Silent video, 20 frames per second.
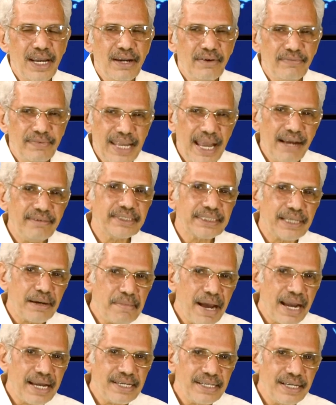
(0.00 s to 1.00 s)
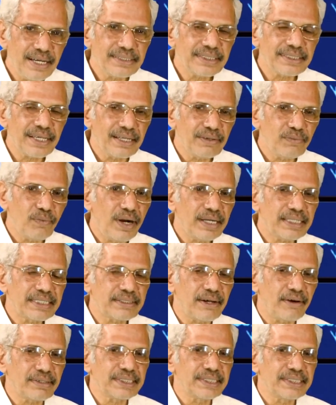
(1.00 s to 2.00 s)
We have some ideas on what
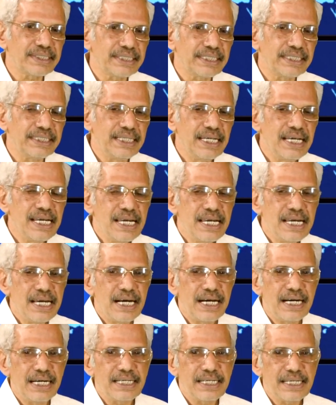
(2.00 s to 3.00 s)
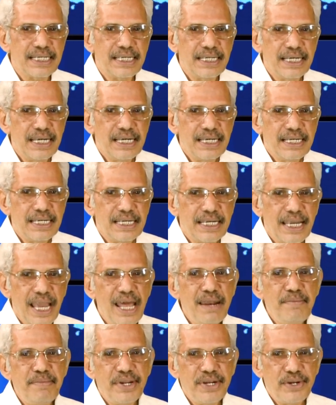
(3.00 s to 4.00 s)
toxicity
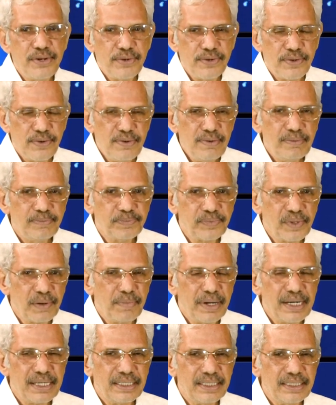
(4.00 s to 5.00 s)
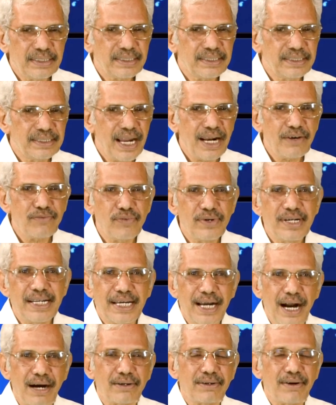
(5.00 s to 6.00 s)
can be due to, but it's not fully
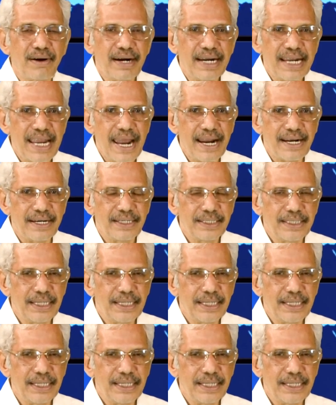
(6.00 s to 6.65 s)
conquered yet.